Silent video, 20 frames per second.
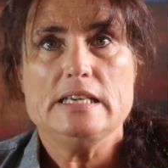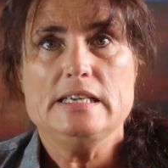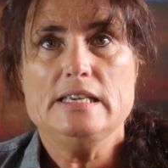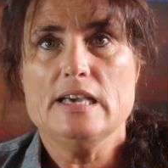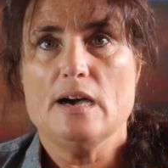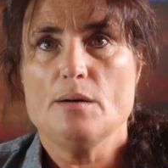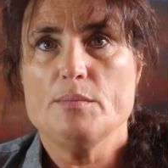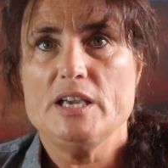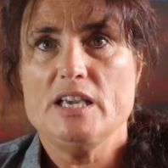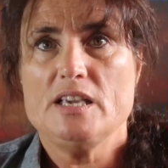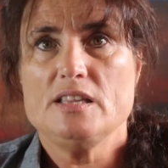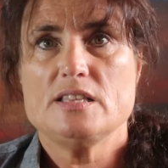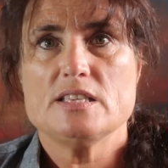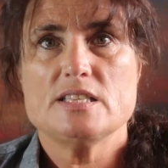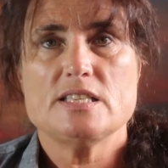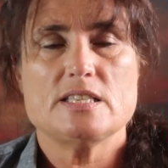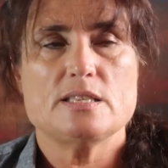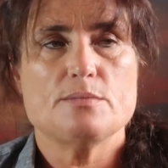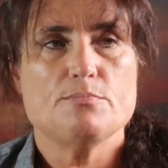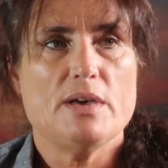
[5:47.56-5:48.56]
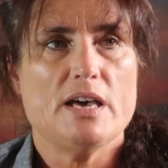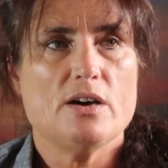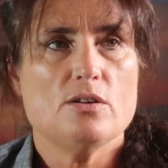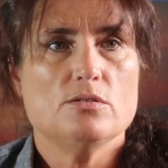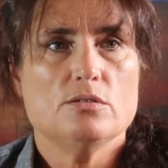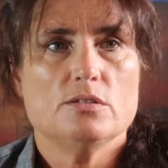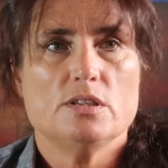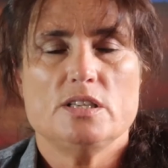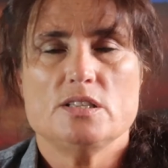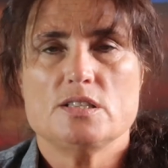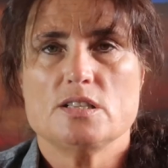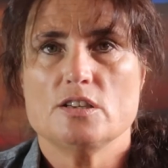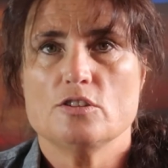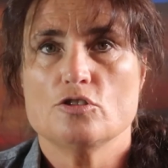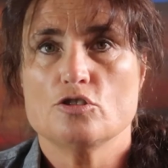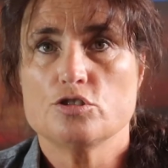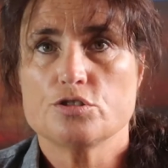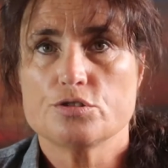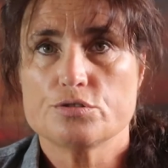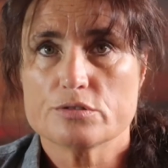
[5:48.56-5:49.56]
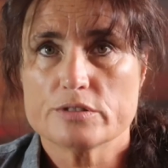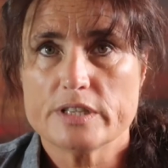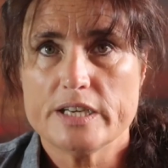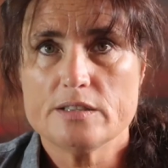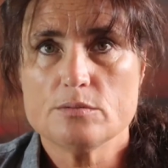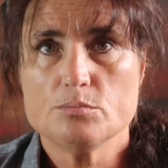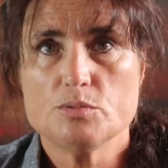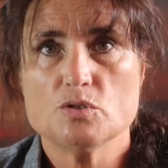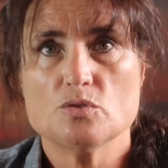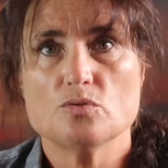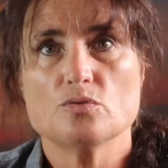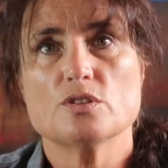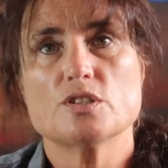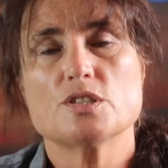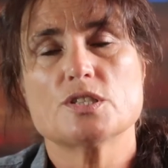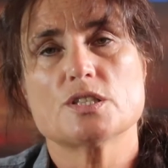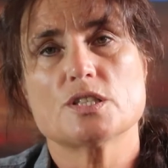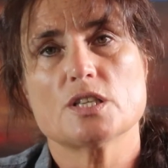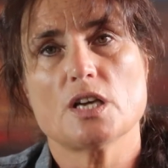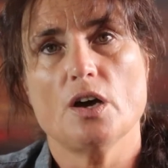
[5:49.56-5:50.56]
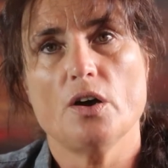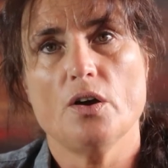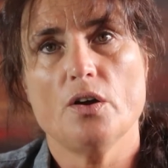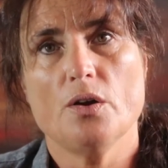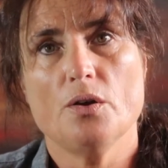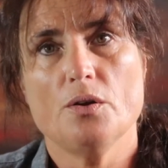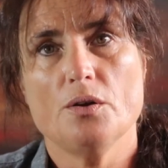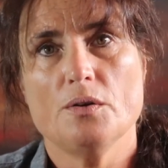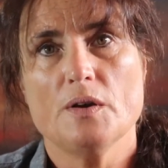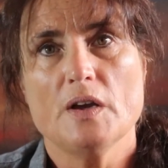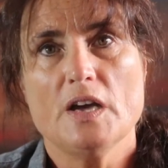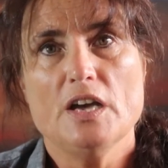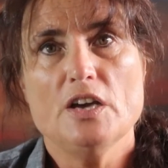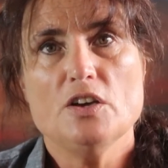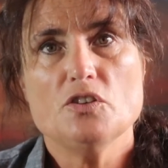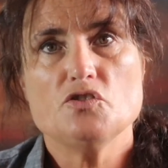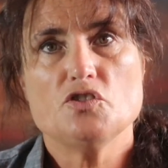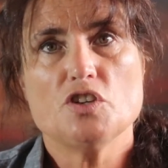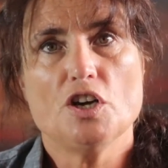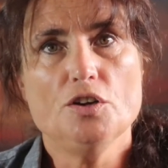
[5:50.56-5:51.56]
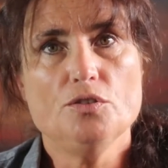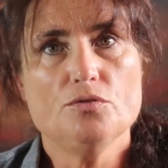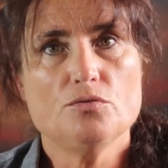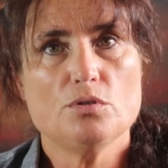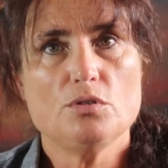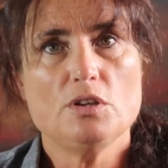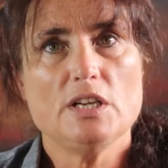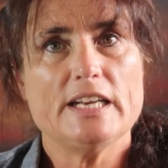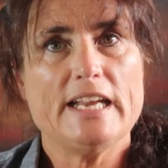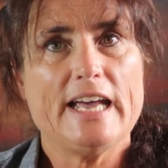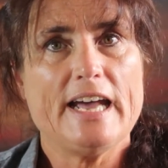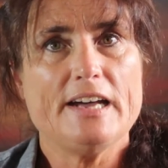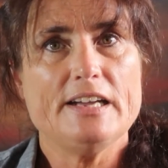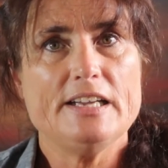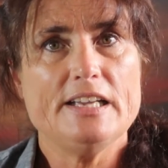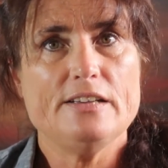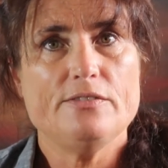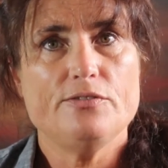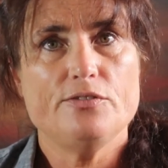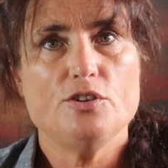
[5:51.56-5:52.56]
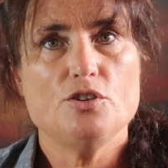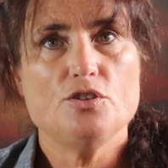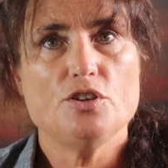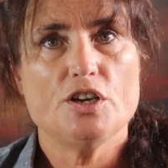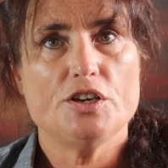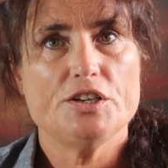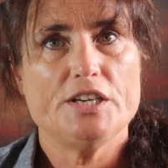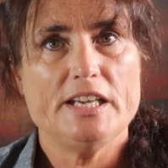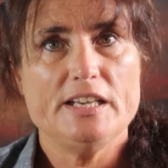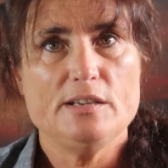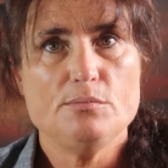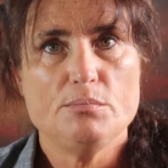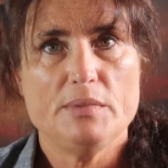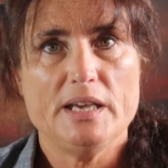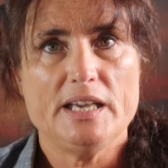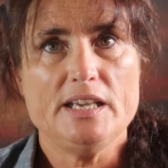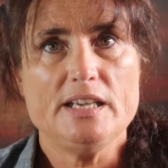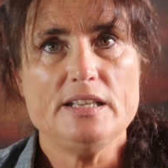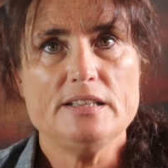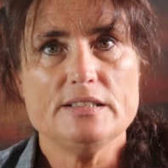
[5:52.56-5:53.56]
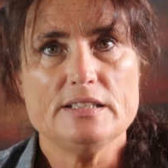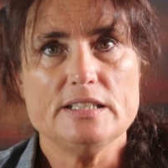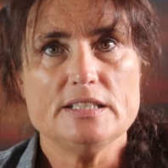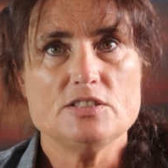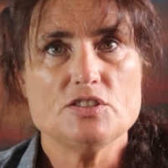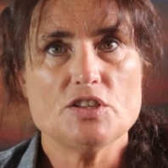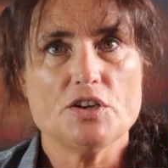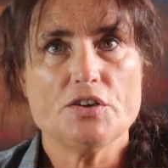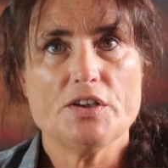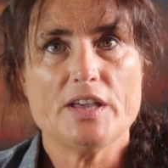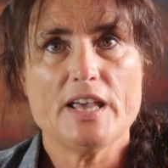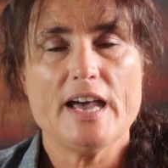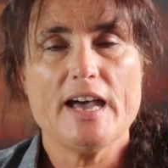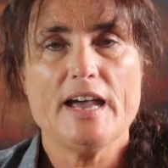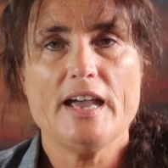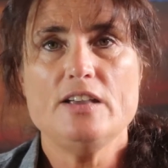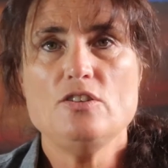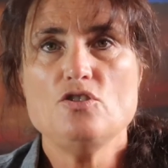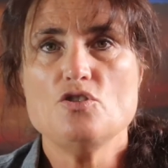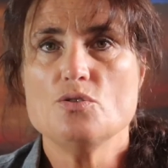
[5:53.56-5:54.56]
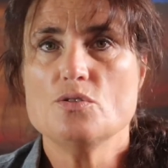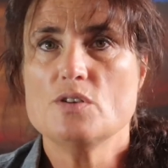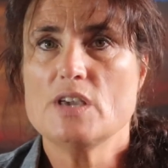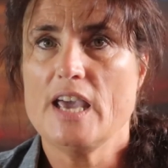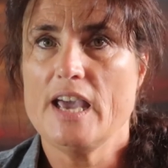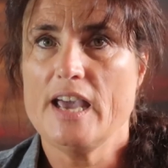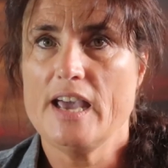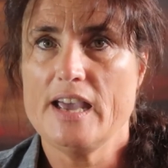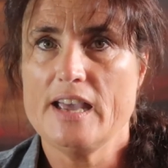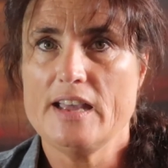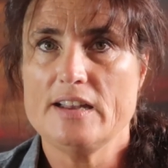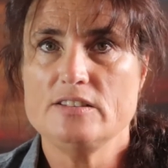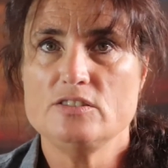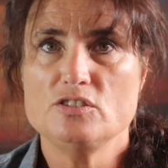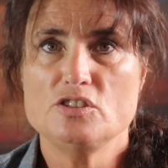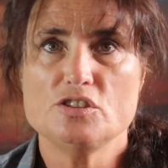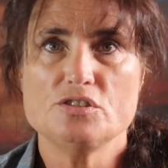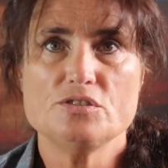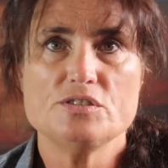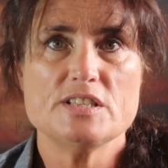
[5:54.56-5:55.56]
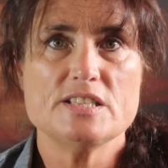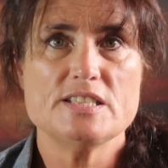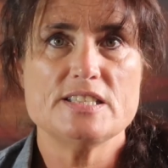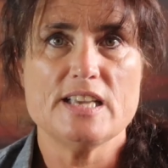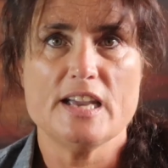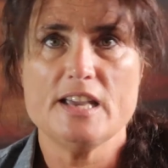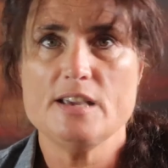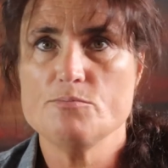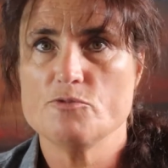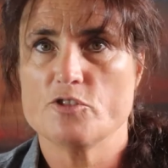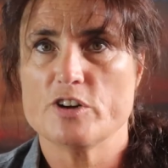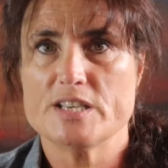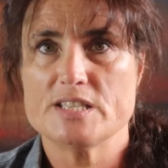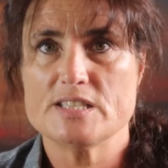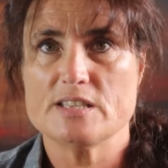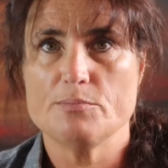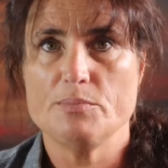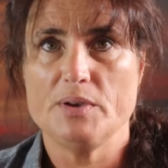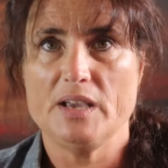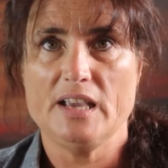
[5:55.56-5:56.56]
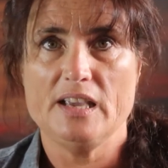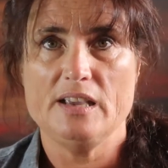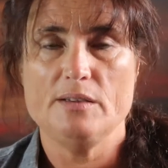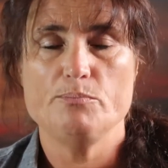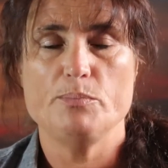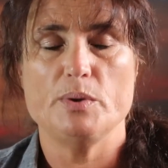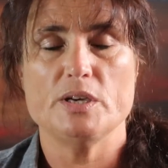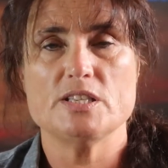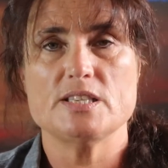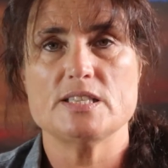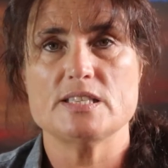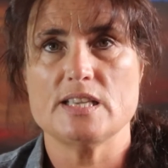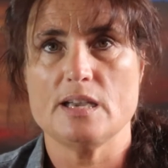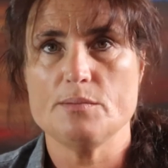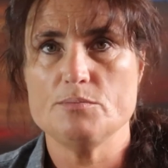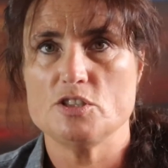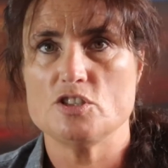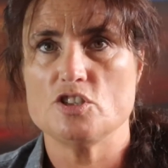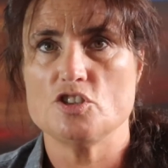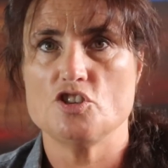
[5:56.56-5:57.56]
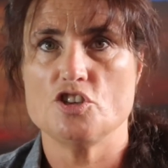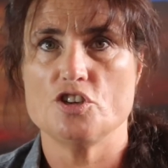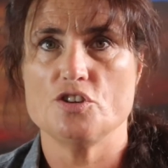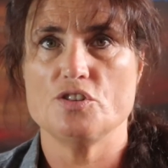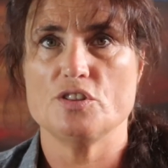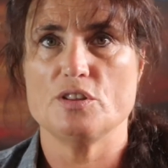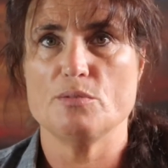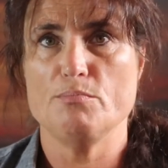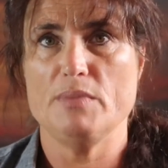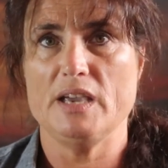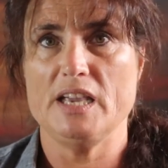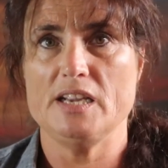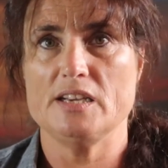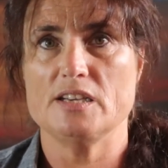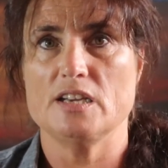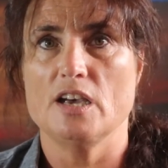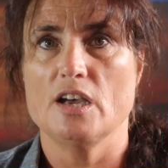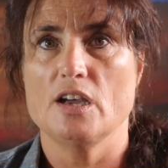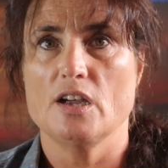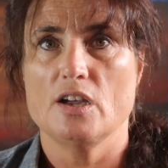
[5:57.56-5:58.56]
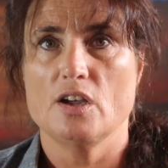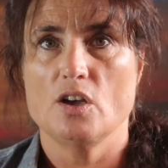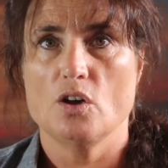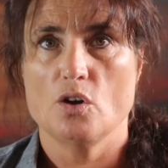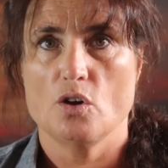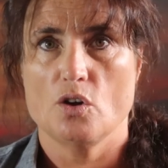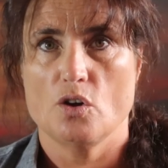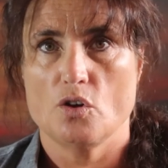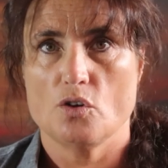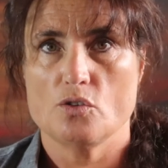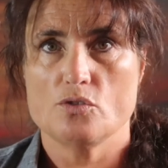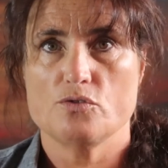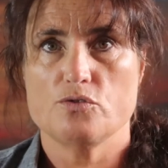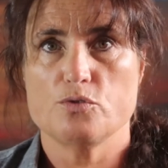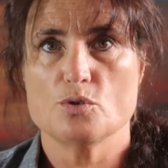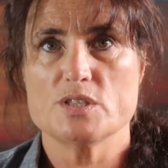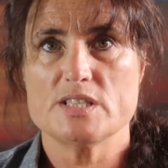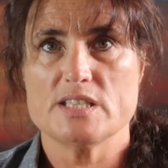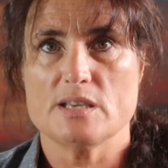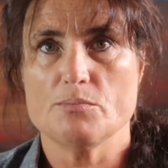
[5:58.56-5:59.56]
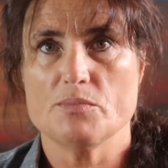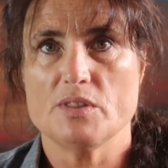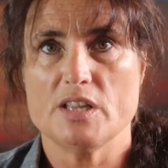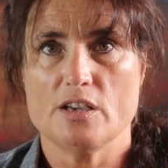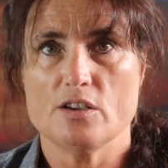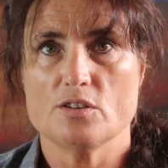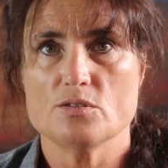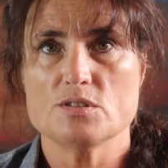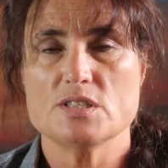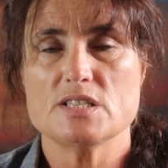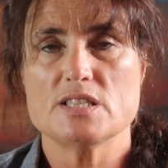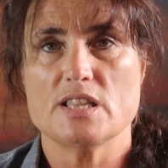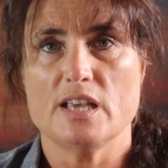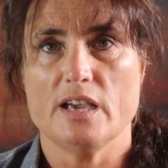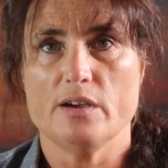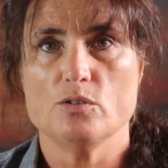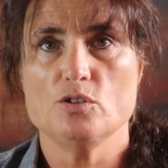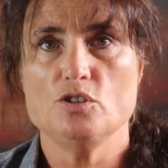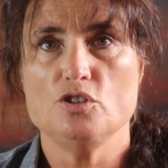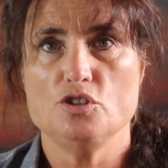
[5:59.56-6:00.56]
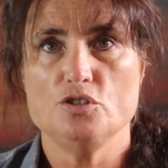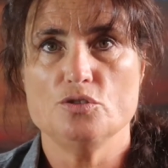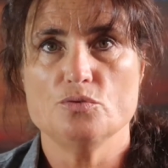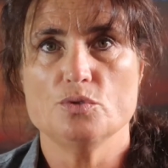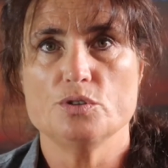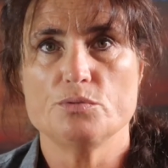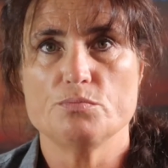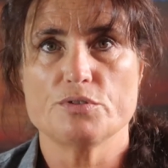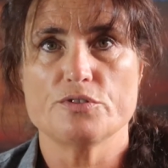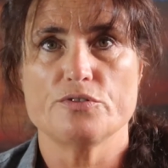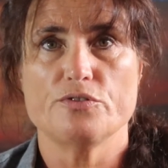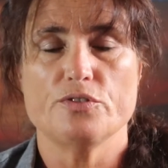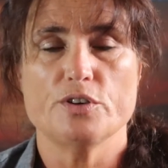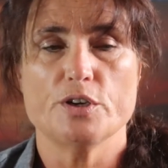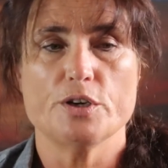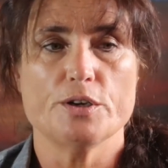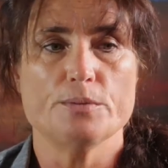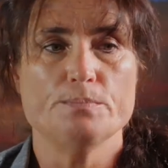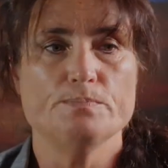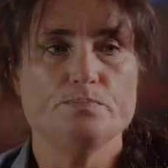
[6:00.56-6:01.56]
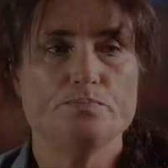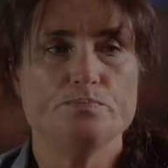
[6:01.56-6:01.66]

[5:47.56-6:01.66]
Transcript: yummy. The smell is incredible. So don't rule it out if you don't eat meat. It's okay. You can do the same recipe but substitute the meat for something else that you would prefer.